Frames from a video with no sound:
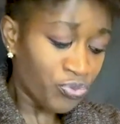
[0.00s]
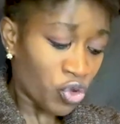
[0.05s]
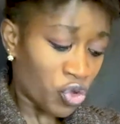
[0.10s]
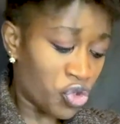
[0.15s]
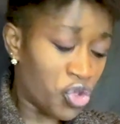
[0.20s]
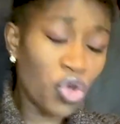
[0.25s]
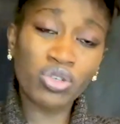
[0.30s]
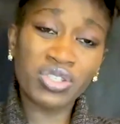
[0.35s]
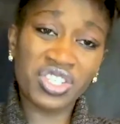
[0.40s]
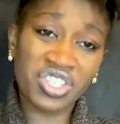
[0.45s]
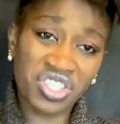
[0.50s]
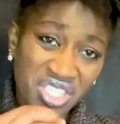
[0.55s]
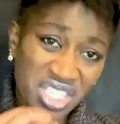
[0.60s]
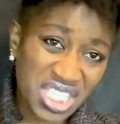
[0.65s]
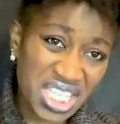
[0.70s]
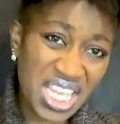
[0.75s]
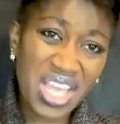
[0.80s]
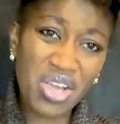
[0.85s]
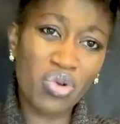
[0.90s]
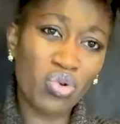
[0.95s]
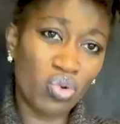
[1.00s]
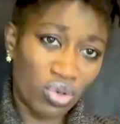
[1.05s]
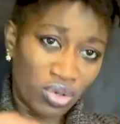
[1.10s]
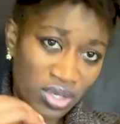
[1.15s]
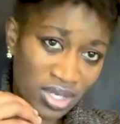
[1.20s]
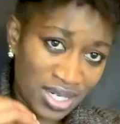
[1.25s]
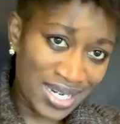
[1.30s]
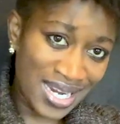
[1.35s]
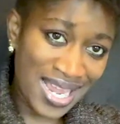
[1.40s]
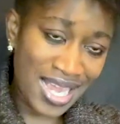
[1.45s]
You still
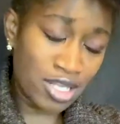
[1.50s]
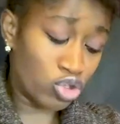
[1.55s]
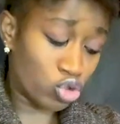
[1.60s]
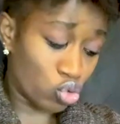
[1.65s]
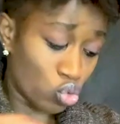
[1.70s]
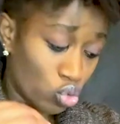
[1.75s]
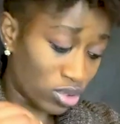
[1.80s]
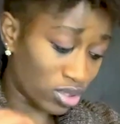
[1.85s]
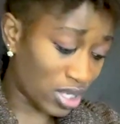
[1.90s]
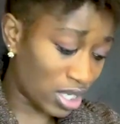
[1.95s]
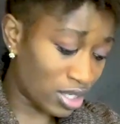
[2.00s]
need to